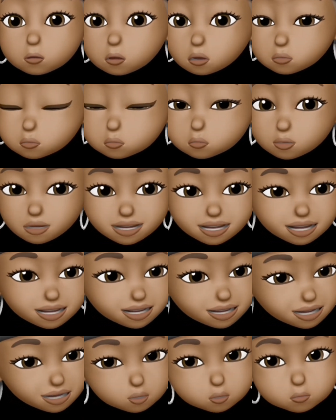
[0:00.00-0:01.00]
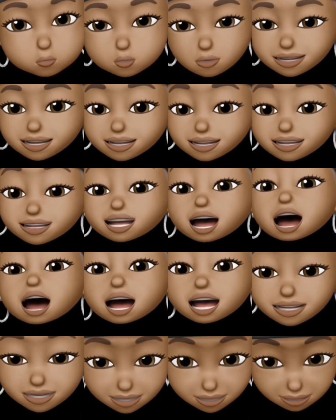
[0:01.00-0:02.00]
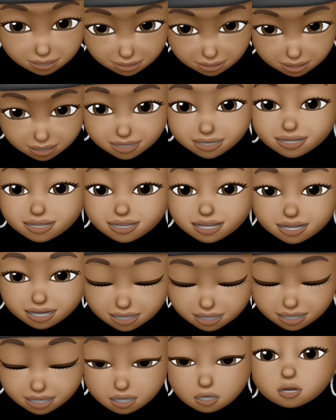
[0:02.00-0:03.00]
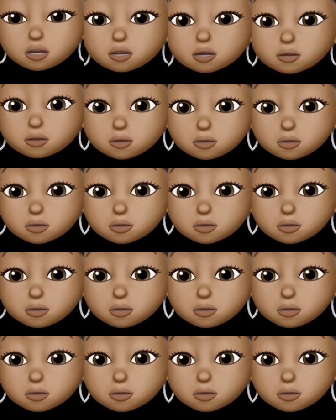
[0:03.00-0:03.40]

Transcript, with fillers: All I know is that this candle